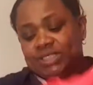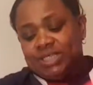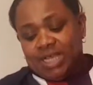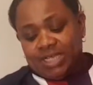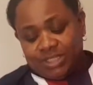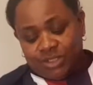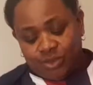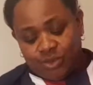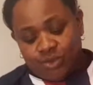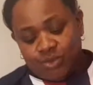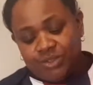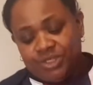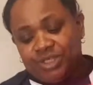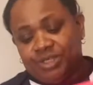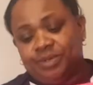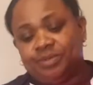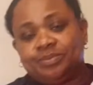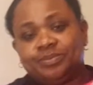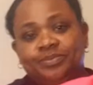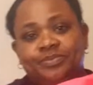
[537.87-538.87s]
has
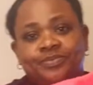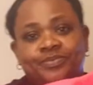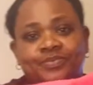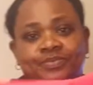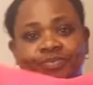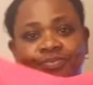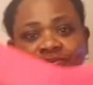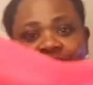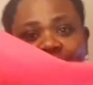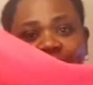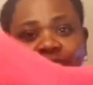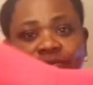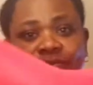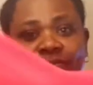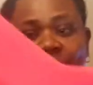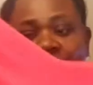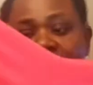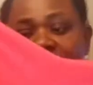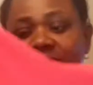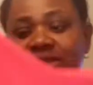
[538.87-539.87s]
hoodie.
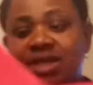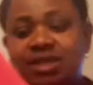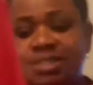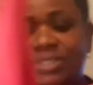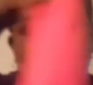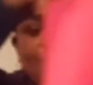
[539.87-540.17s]
It has